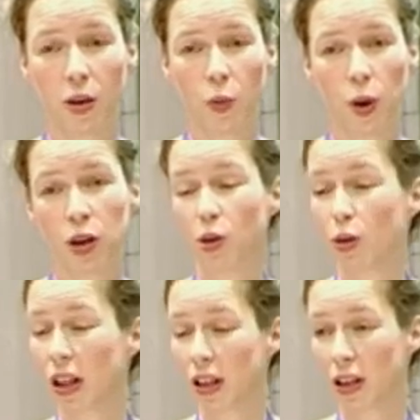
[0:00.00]
we know
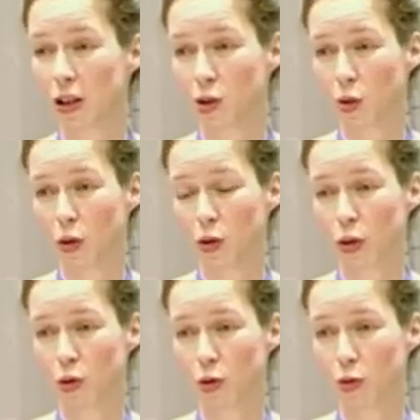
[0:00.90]
that that is no longer
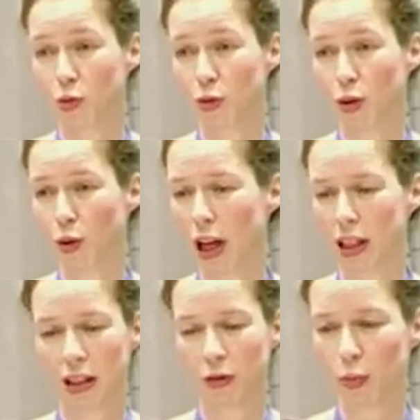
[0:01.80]
true, or
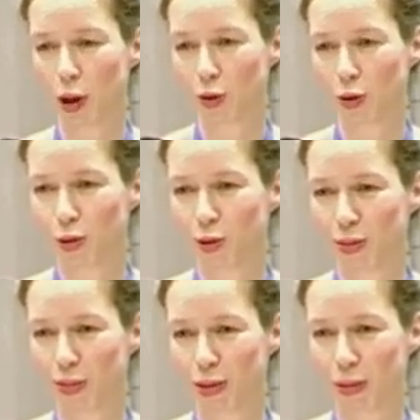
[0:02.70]
has never been true,
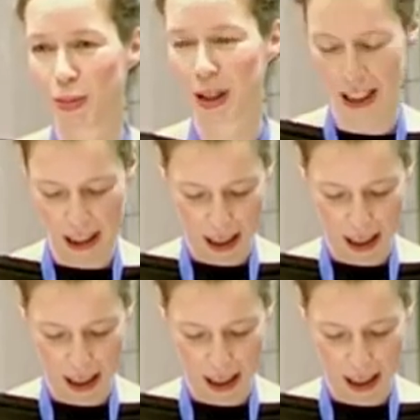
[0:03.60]
probably.